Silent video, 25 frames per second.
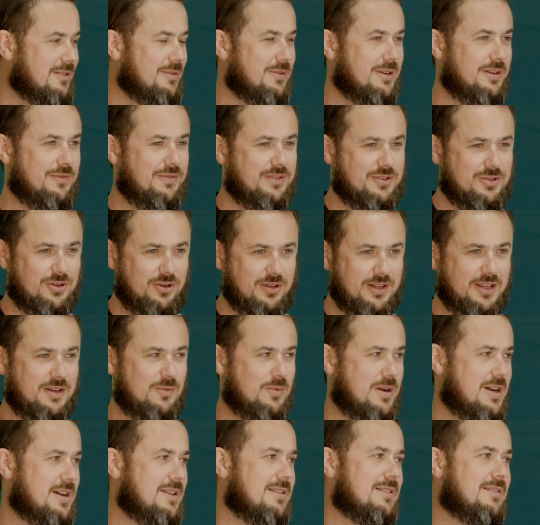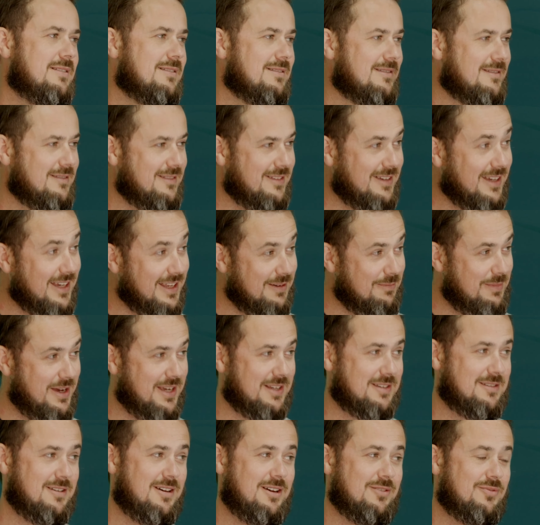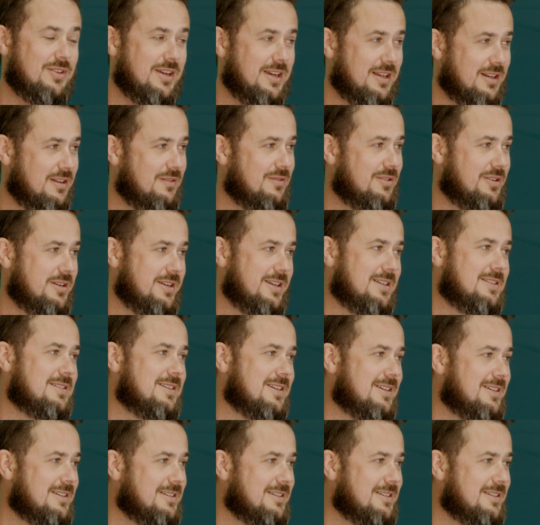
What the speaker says: If it's all in one, it makes life a hell of a lot easier.